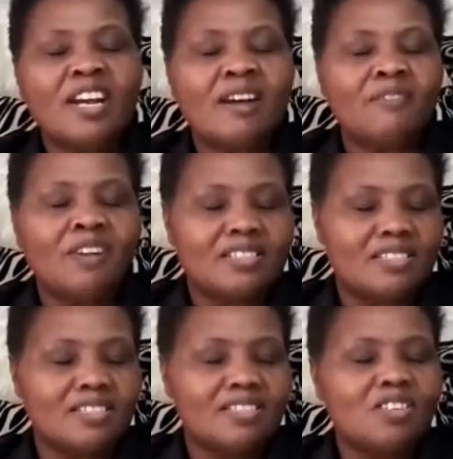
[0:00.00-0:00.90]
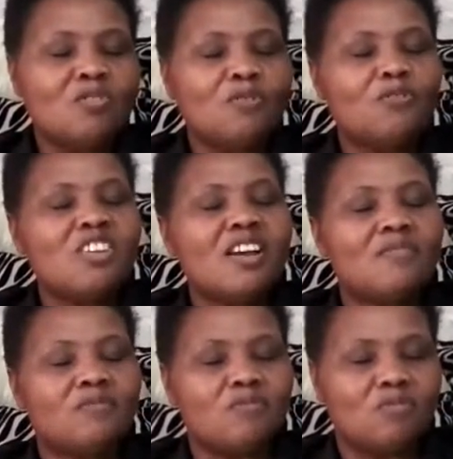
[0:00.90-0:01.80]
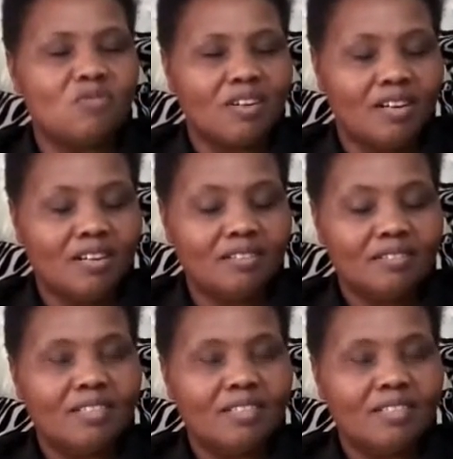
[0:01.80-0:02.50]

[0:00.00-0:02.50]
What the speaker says: nervous, you're fearful, yeah?